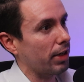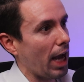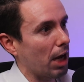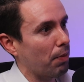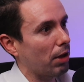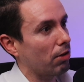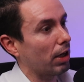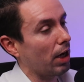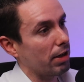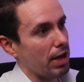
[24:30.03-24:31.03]
to Caterpillar
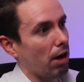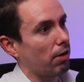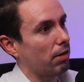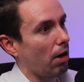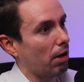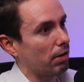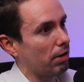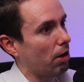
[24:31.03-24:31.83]
and cut down on